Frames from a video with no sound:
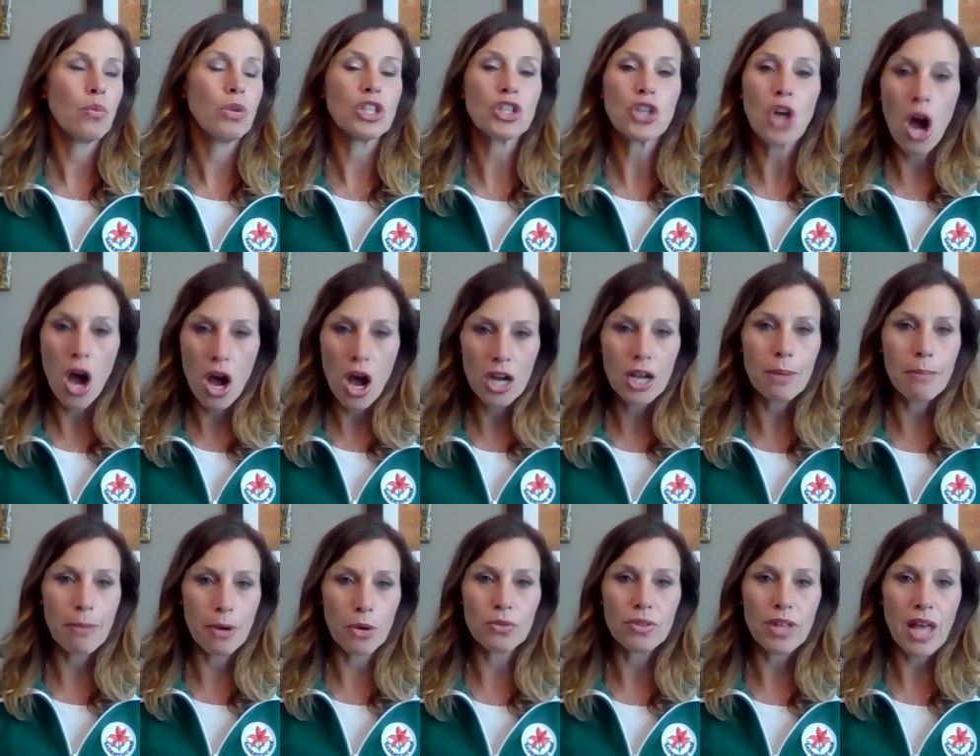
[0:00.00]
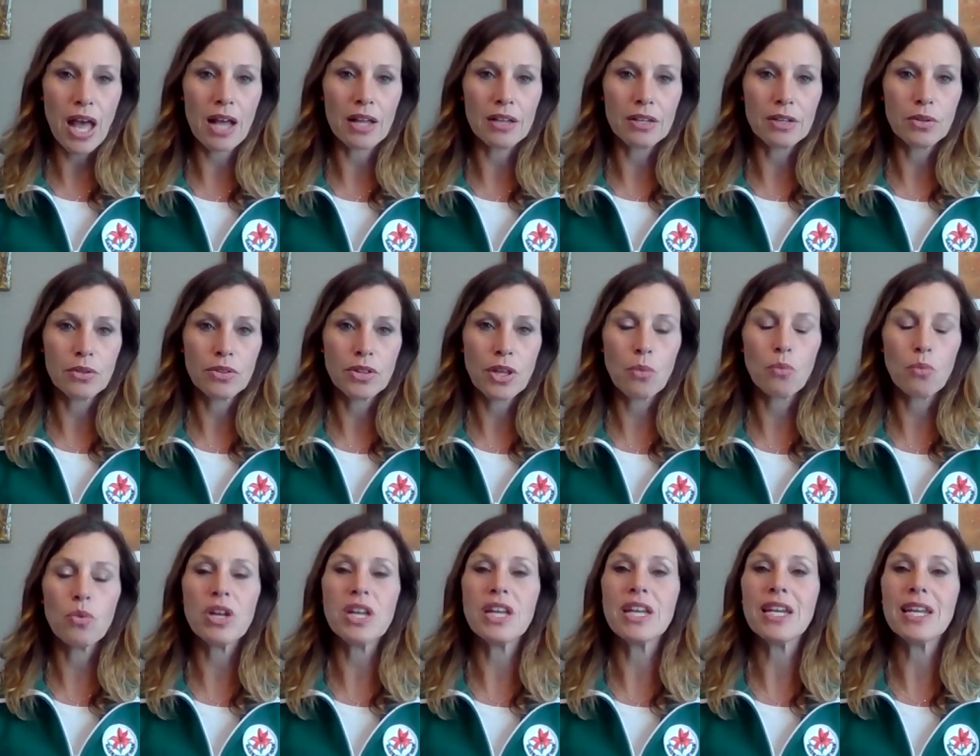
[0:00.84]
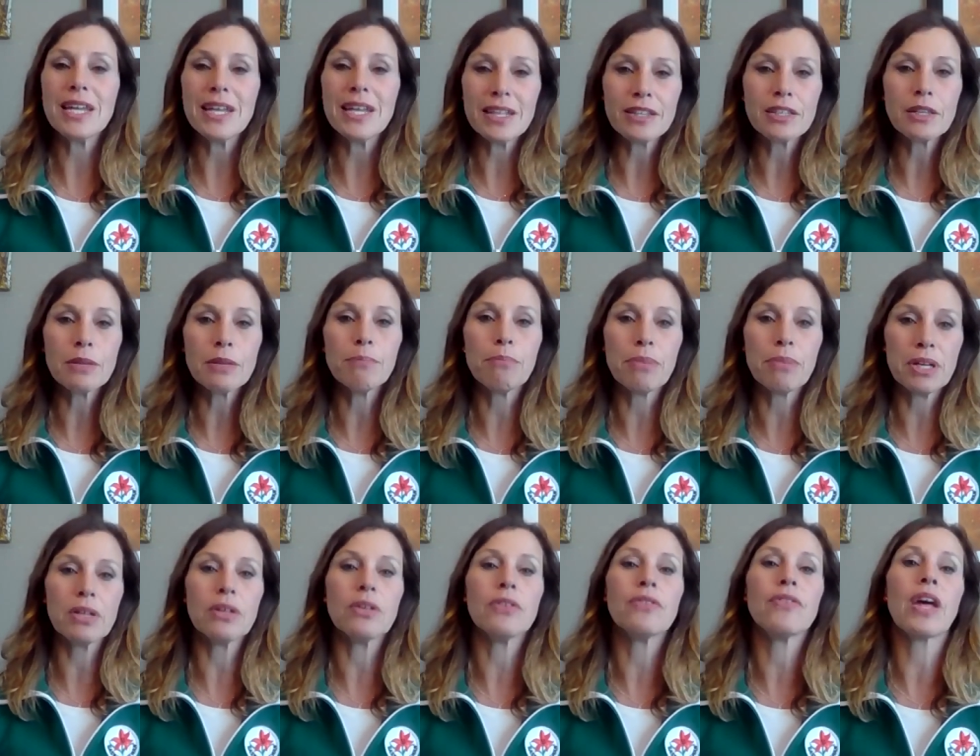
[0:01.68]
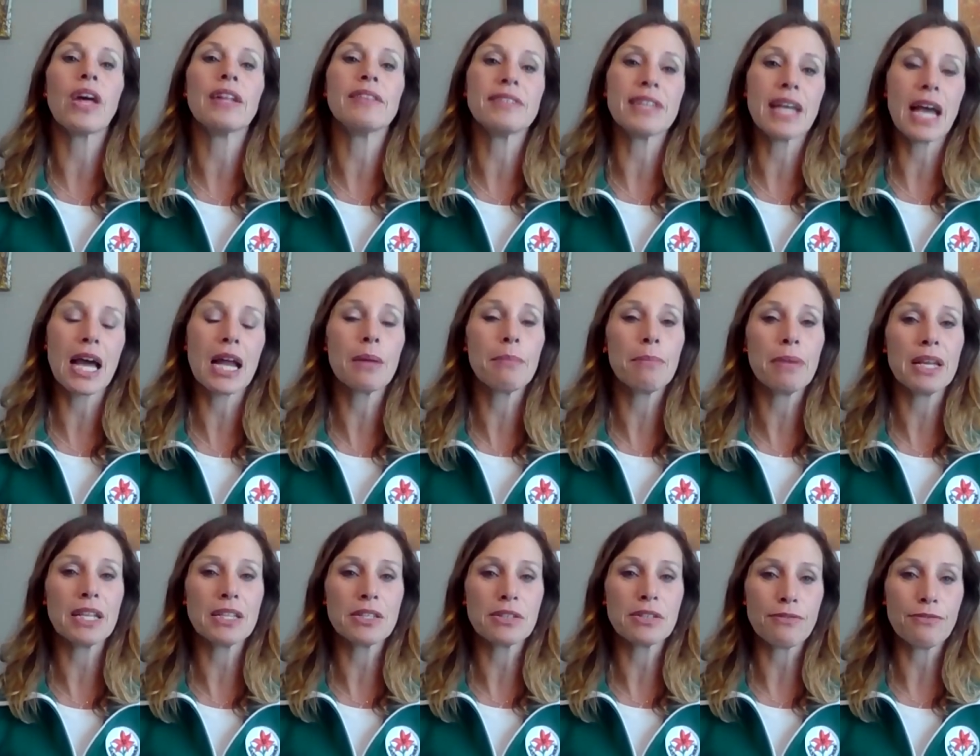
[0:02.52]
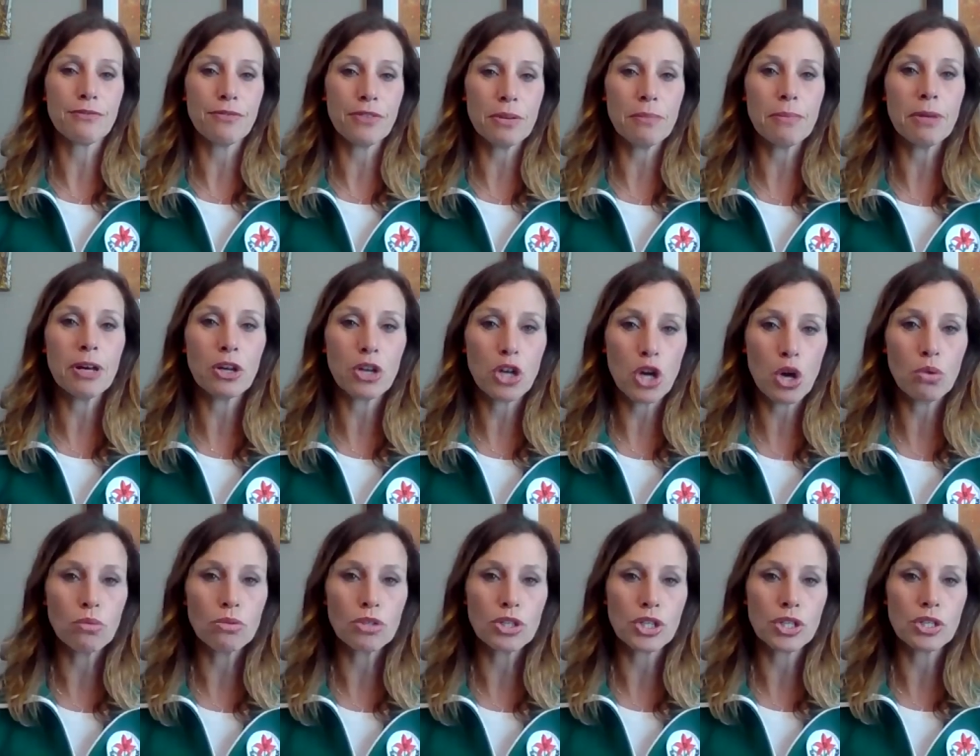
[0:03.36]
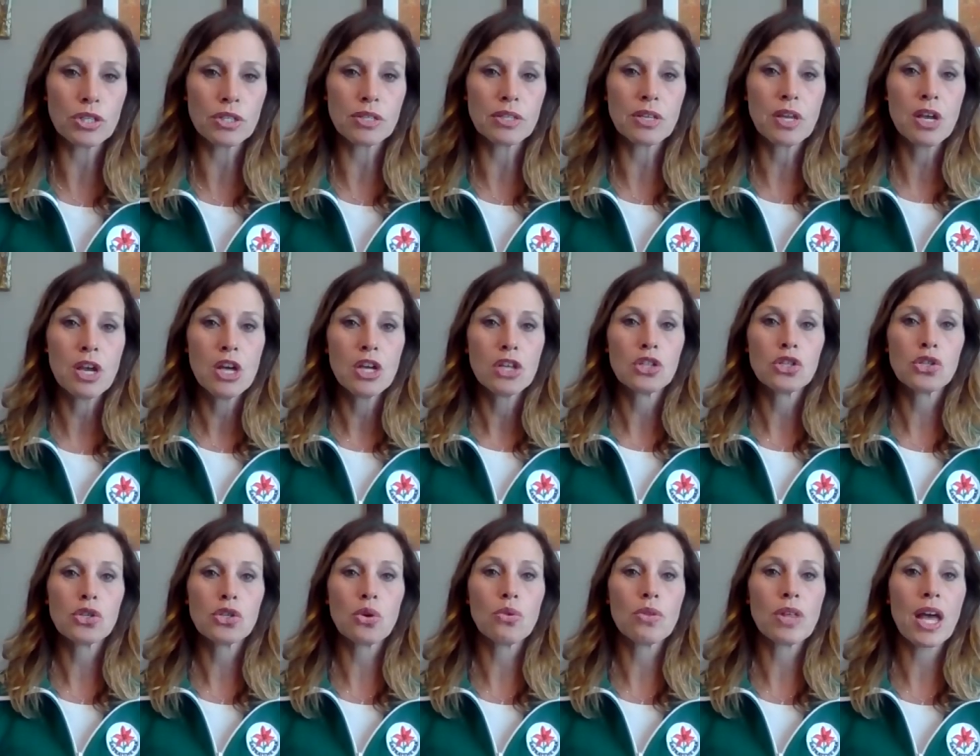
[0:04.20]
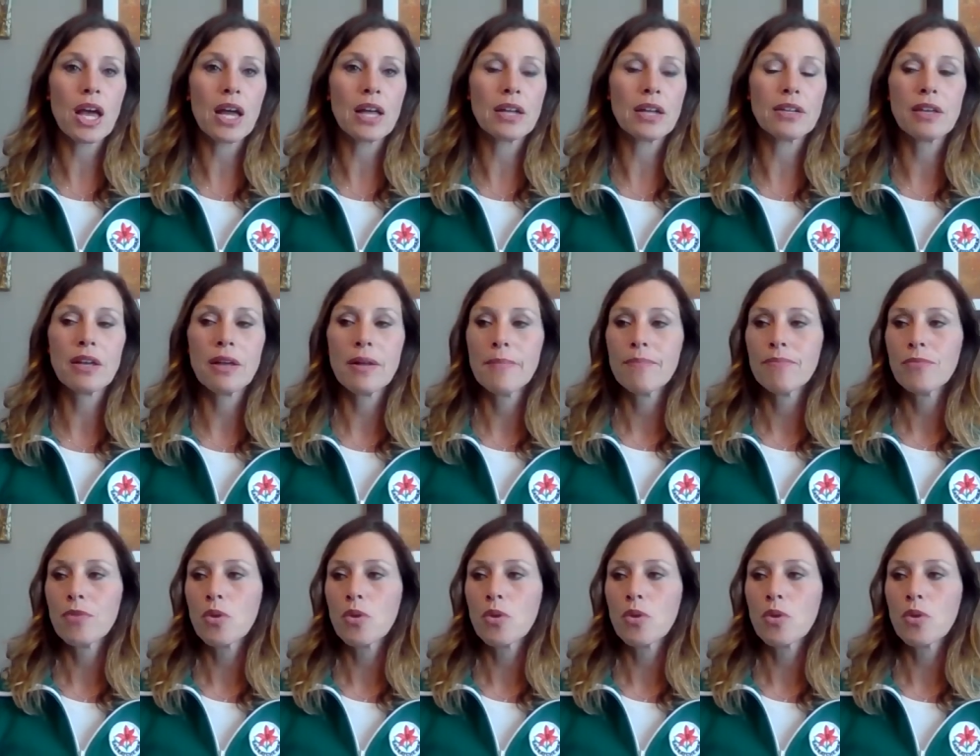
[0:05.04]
we talk about that we need to build that database of female coaches so that